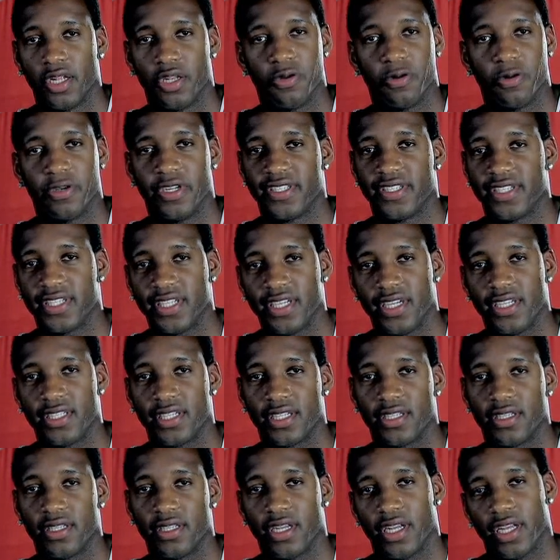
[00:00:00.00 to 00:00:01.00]
during the
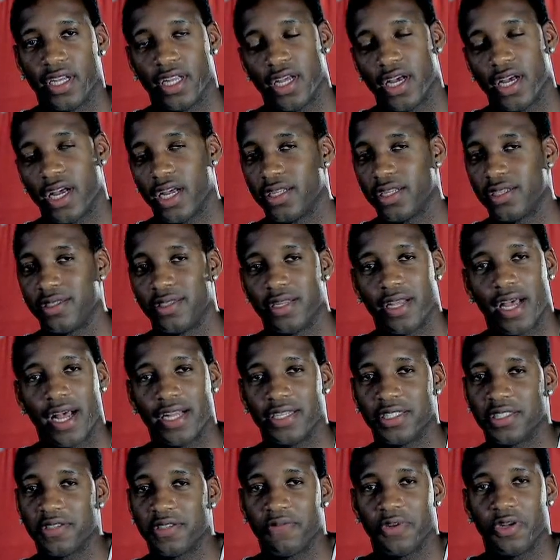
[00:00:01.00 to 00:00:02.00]
season, and
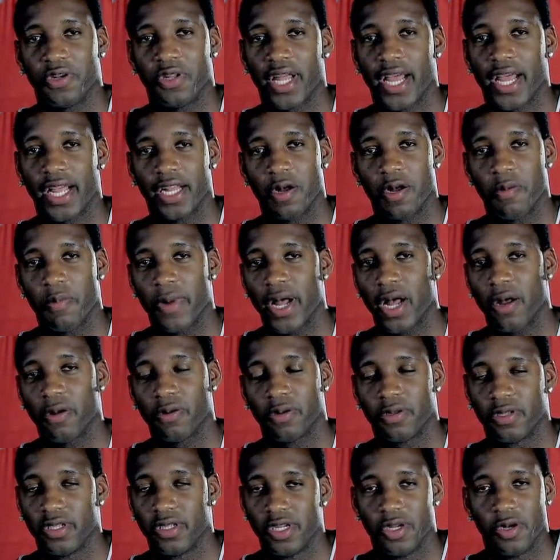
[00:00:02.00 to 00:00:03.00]
I just feel like I'm
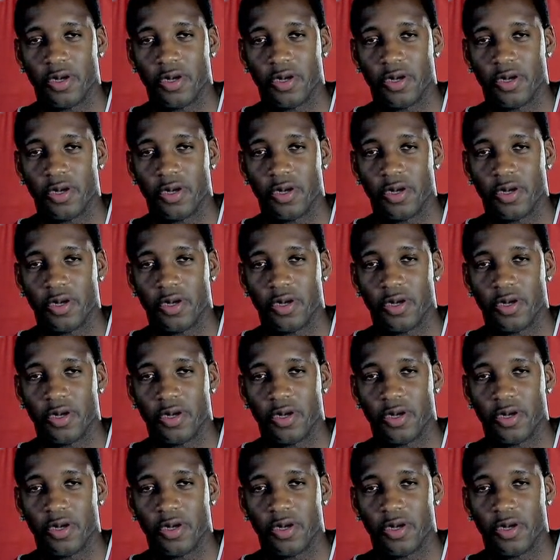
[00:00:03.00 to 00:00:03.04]
out